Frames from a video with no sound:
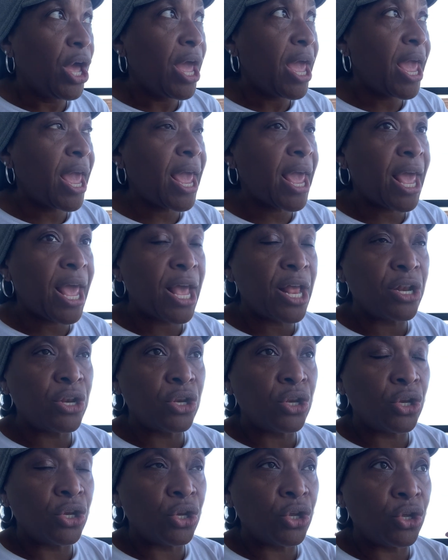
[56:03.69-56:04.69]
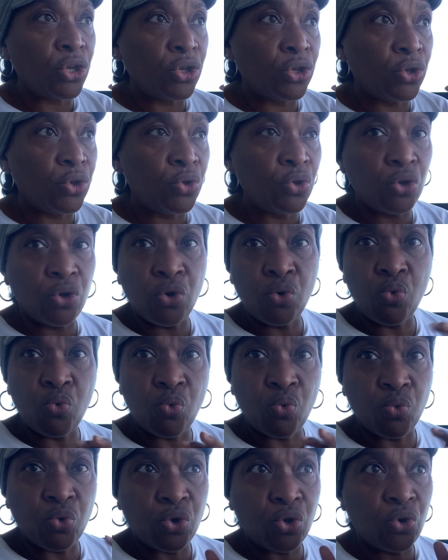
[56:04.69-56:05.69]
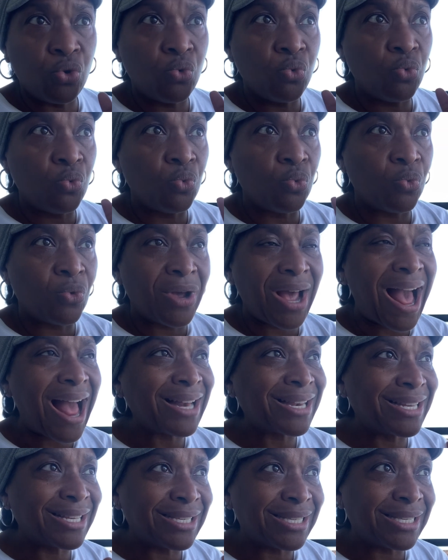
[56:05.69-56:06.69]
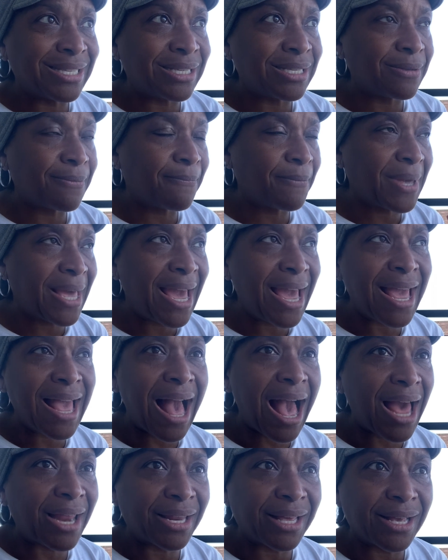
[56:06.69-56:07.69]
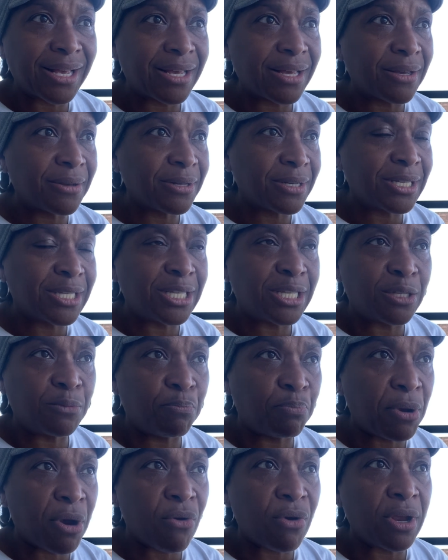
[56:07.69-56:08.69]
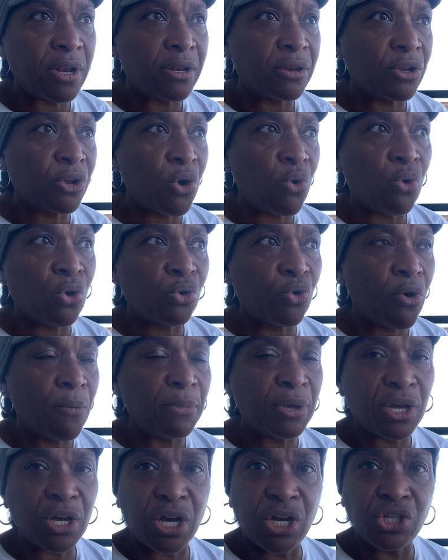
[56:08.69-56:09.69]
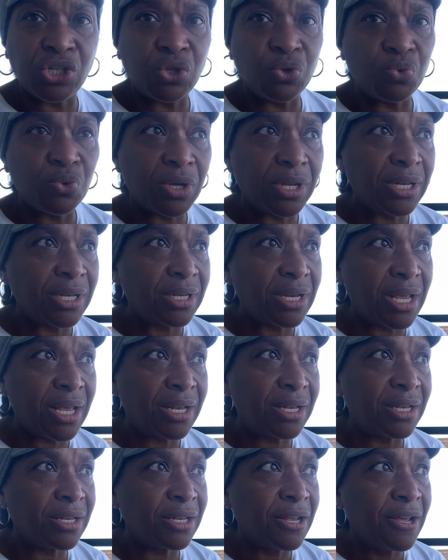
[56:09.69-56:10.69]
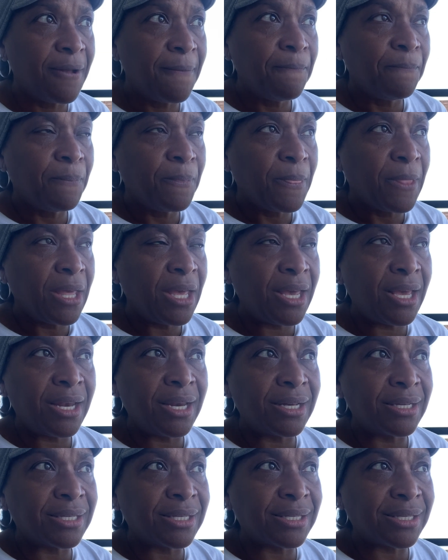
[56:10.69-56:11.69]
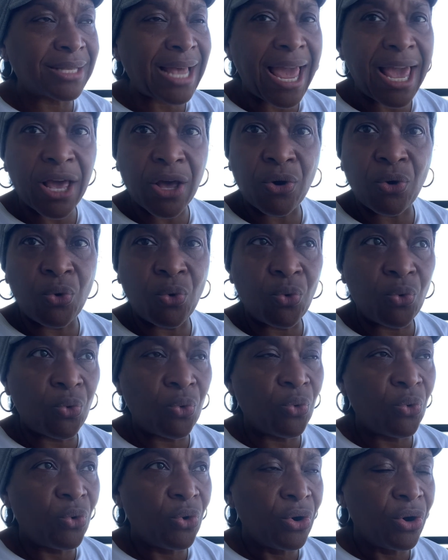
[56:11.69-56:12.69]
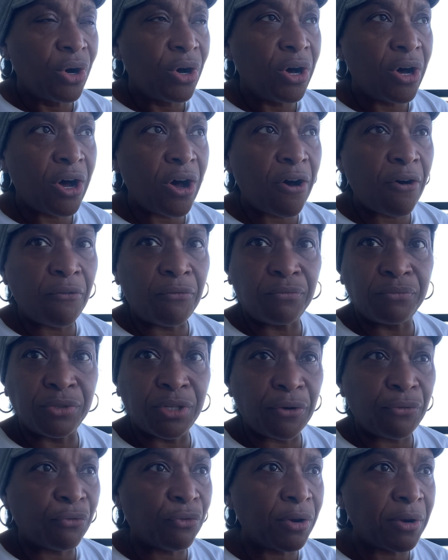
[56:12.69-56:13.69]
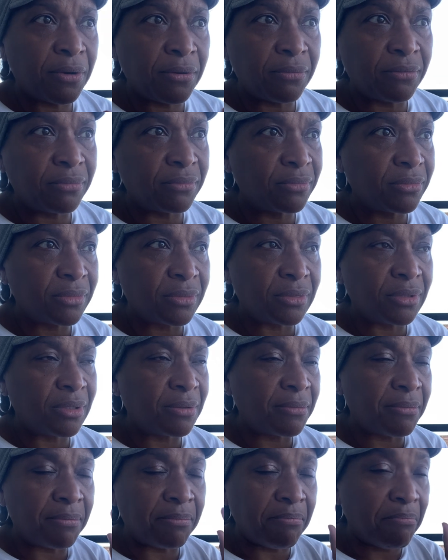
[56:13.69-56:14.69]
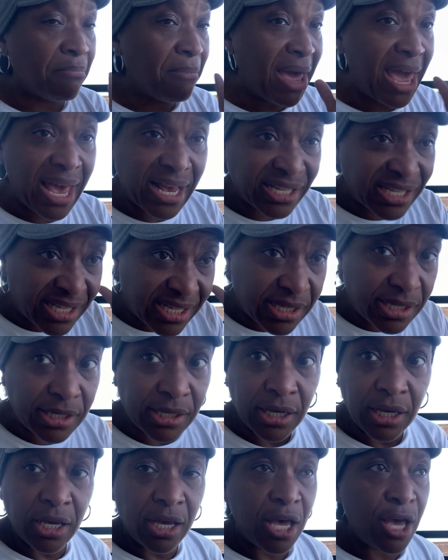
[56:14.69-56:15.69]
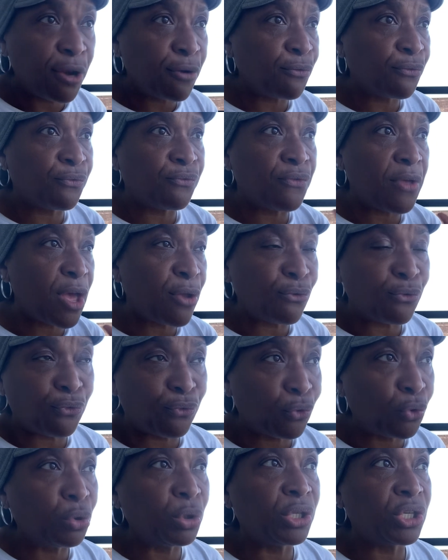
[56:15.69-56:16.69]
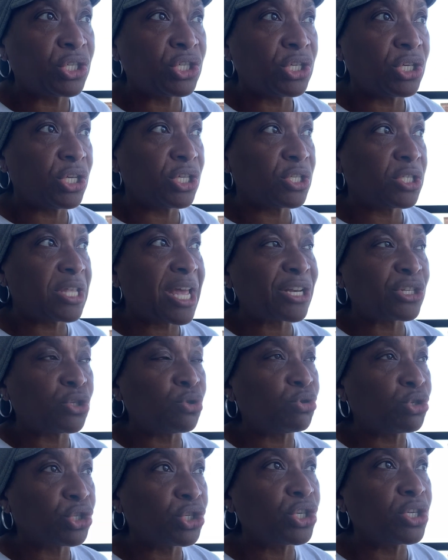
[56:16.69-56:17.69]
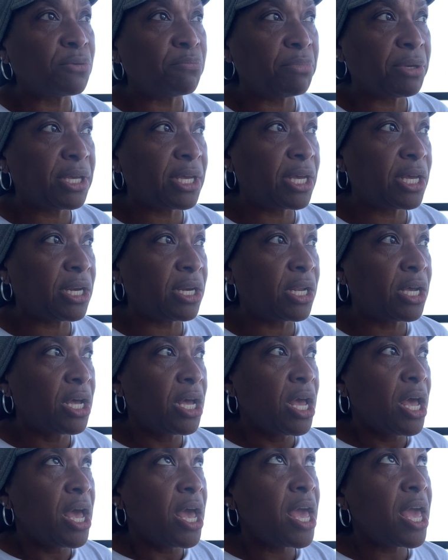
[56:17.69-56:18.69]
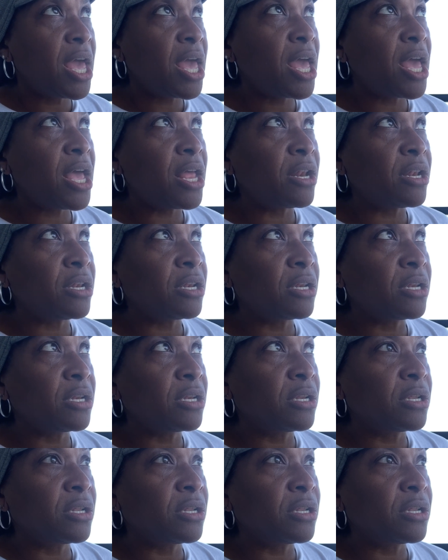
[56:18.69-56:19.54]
and you you got this chaotic spirit going on because you in in in a cycle of different mess and and foolishness that you shouldn't be in and